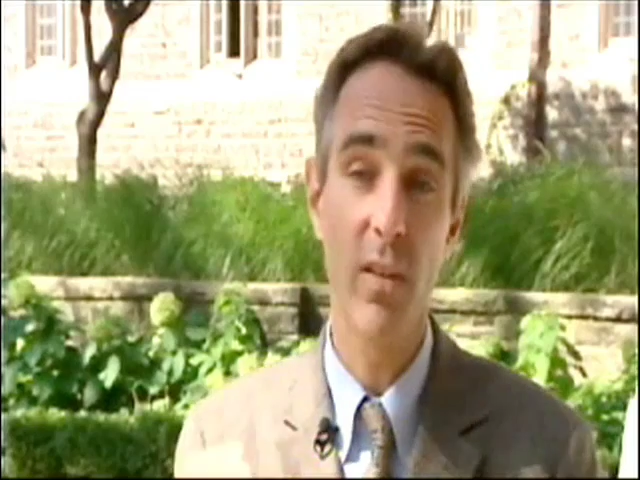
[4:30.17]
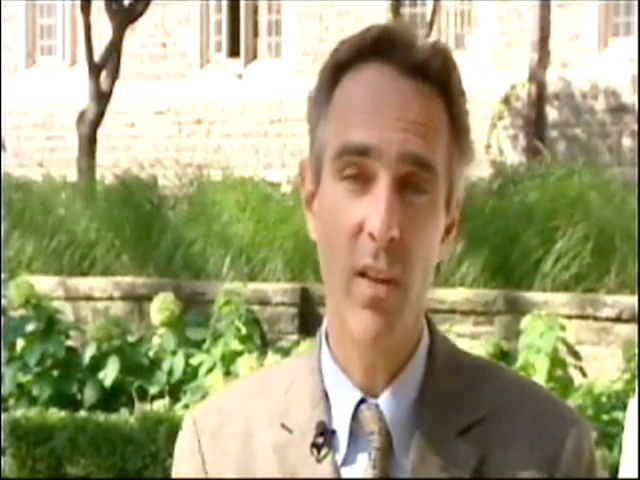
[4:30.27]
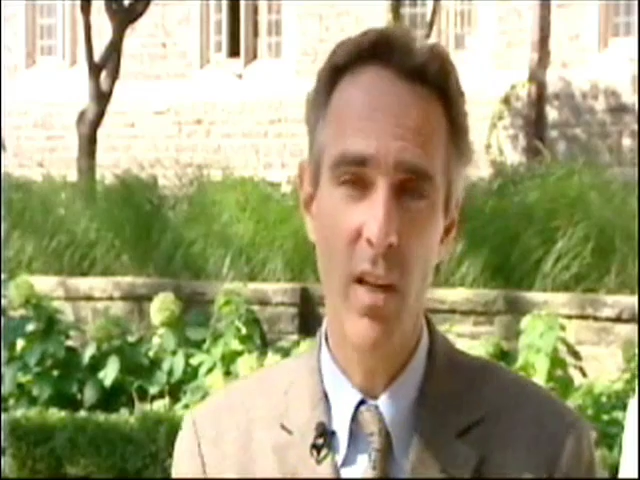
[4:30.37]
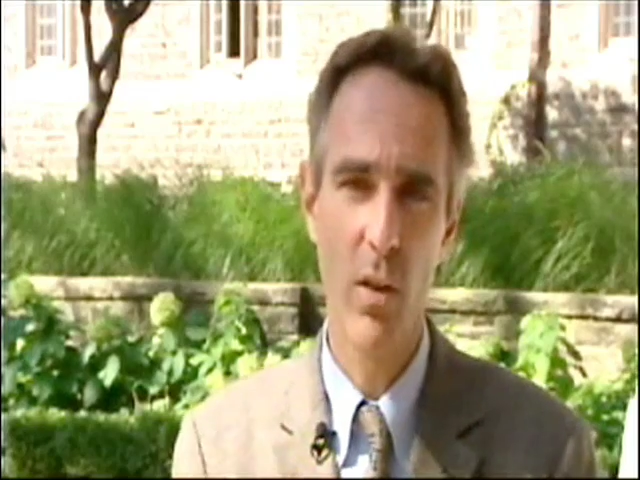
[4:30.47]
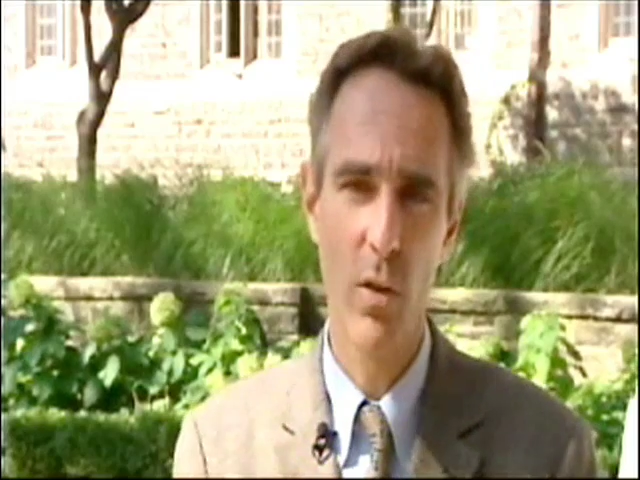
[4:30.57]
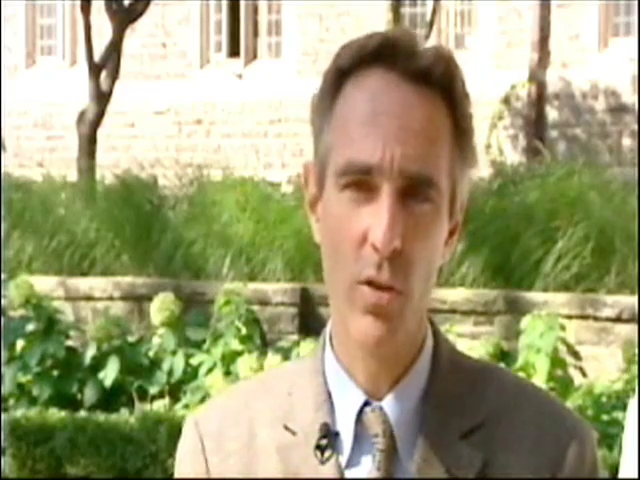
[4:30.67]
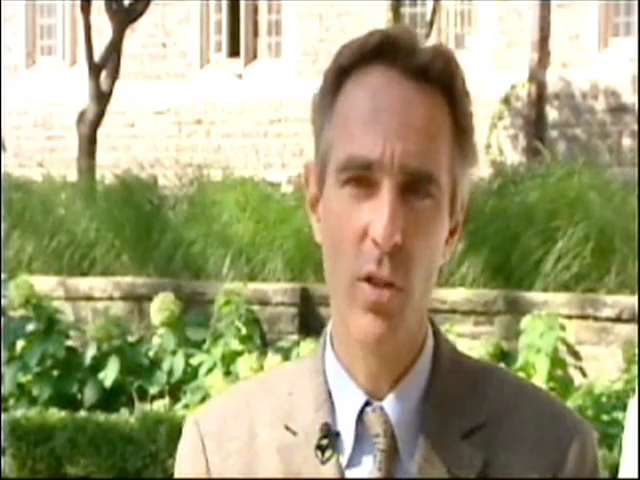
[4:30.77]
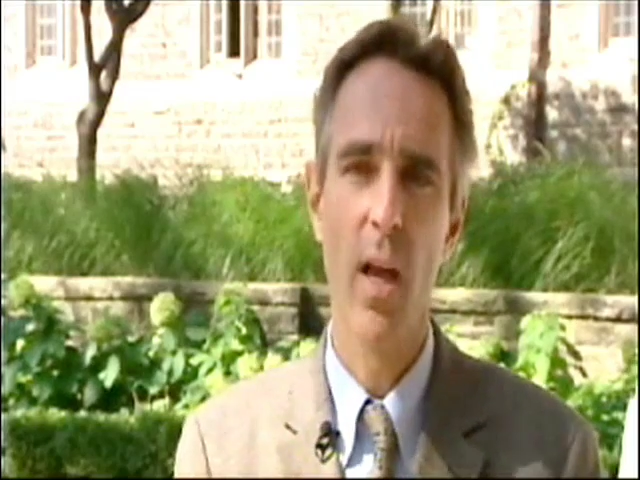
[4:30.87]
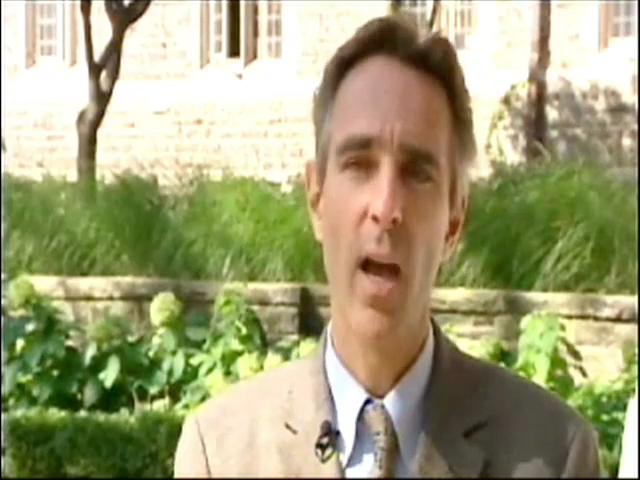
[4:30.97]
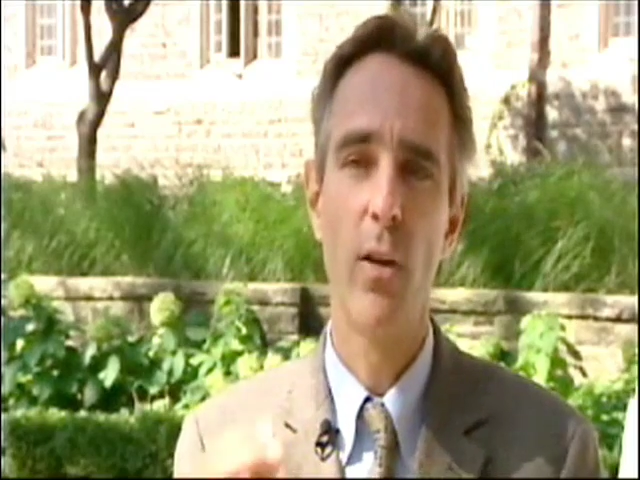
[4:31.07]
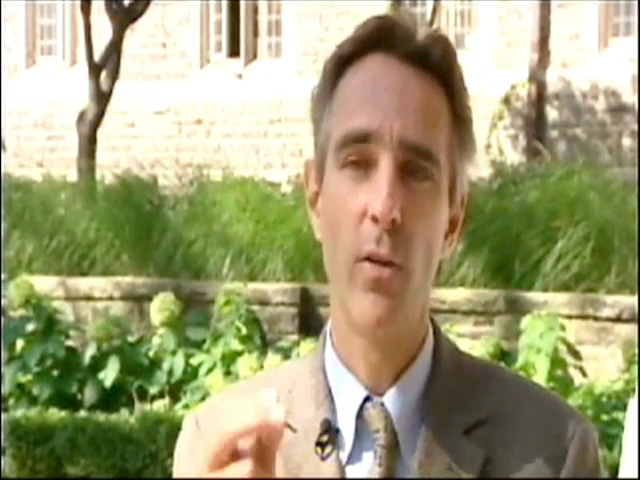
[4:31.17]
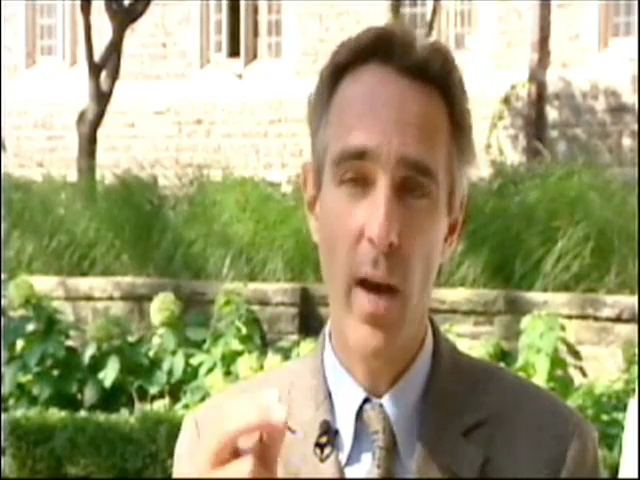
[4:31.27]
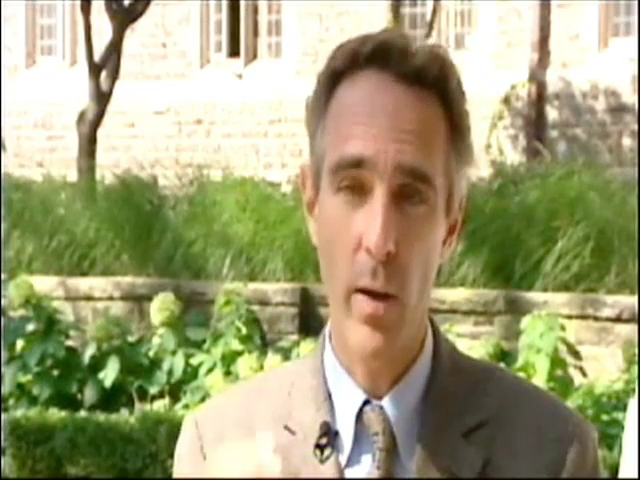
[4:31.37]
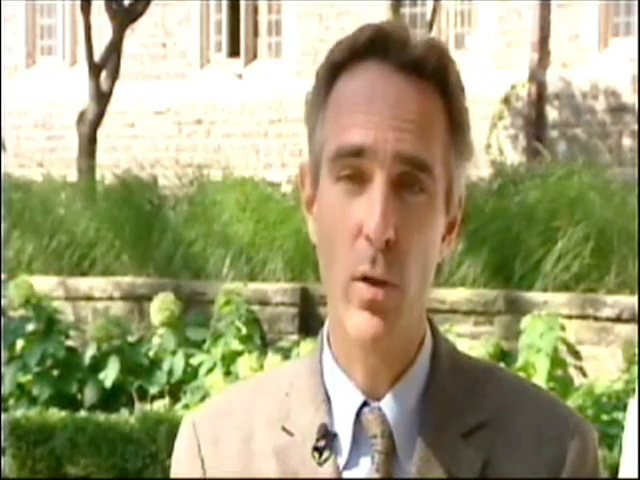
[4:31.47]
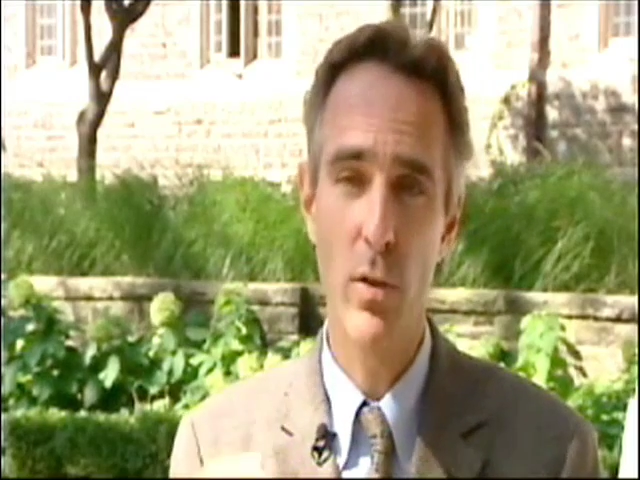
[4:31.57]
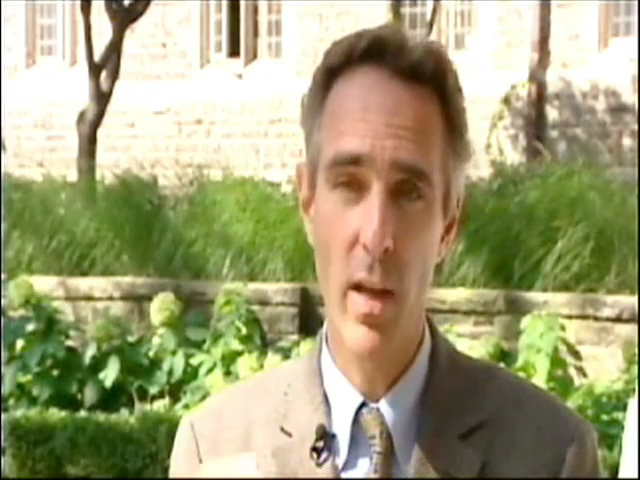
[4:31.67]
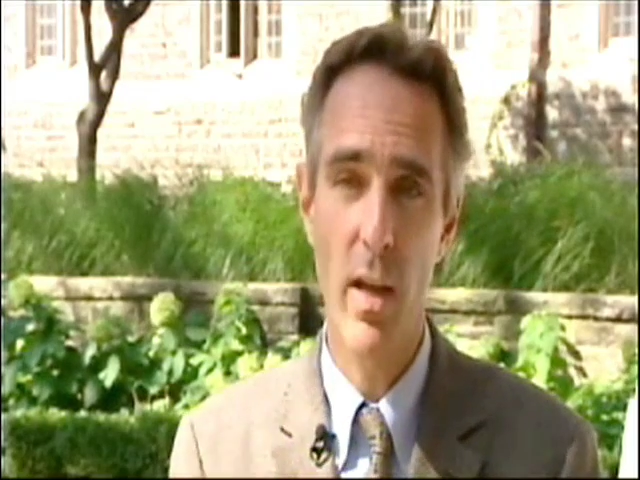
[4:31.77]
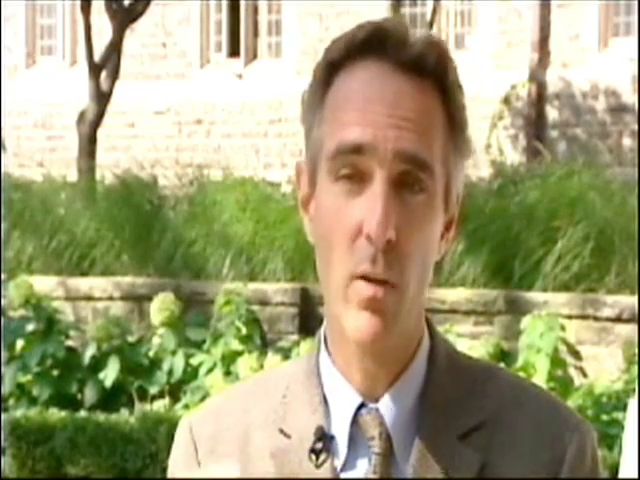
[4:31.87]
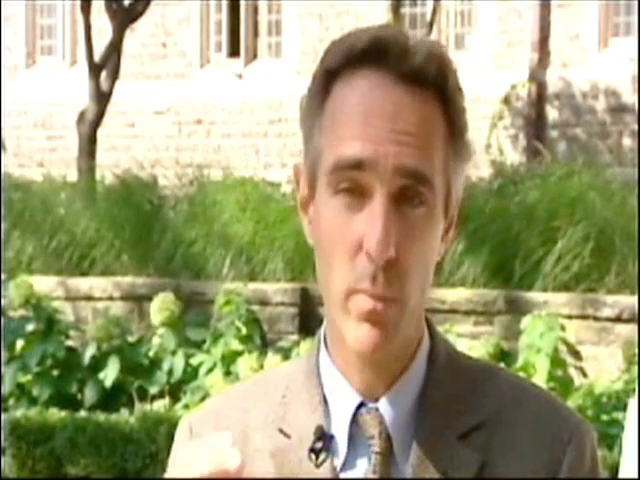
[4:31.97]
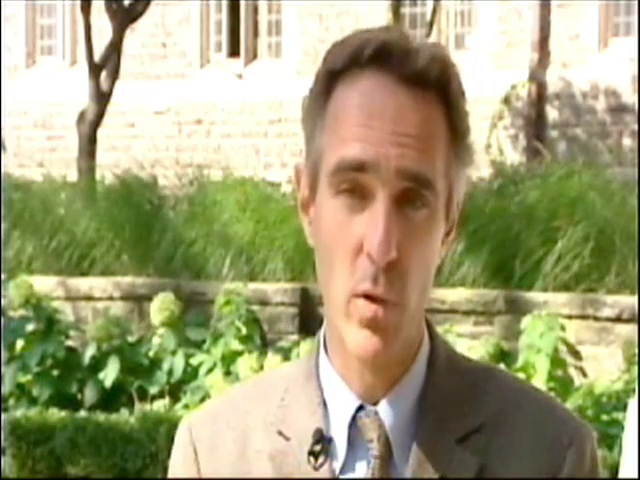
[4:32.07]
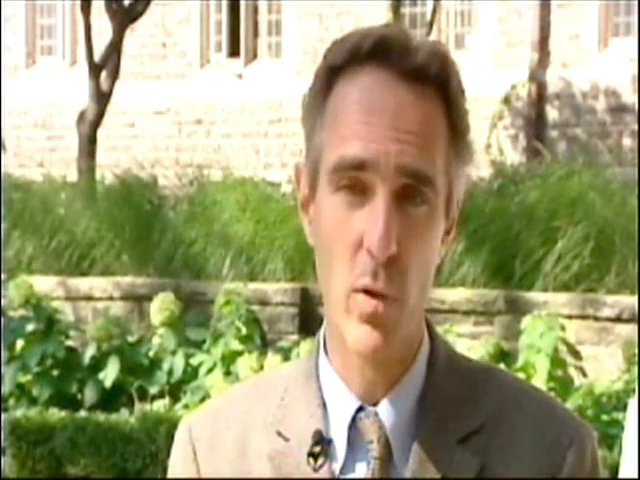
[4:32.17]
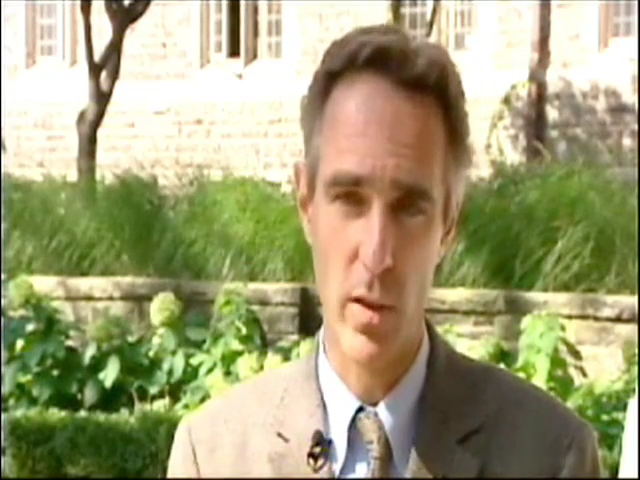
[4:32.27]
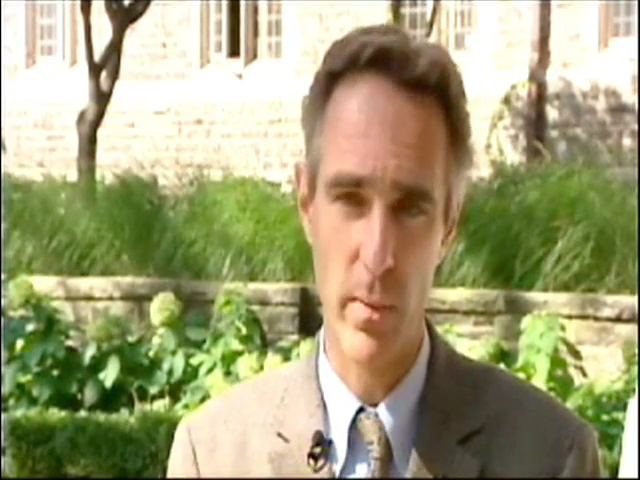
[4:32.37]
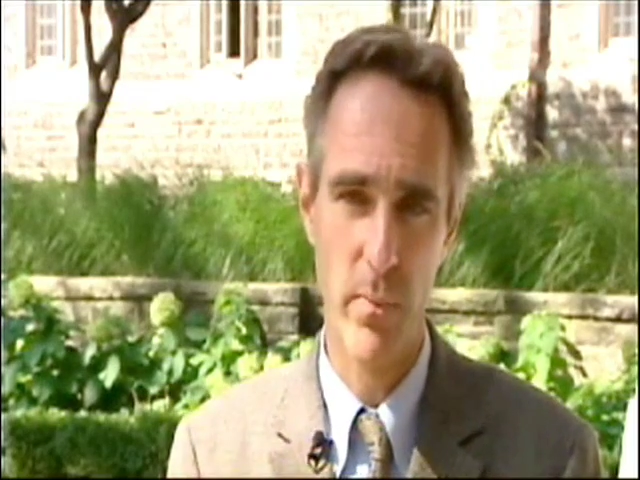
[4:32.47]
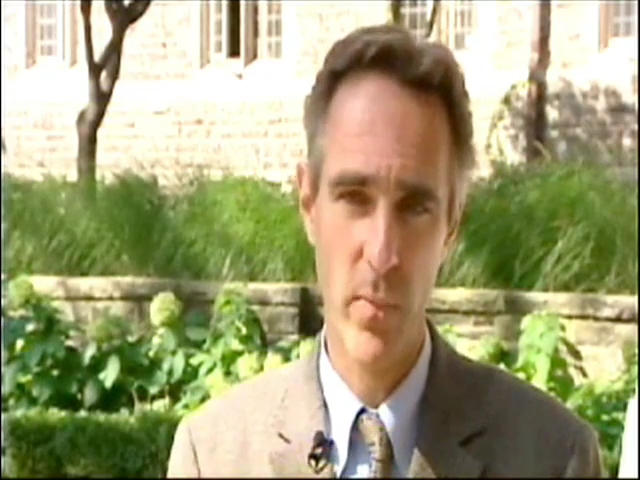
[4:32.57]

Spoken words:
than 10 years and an hour a day or more.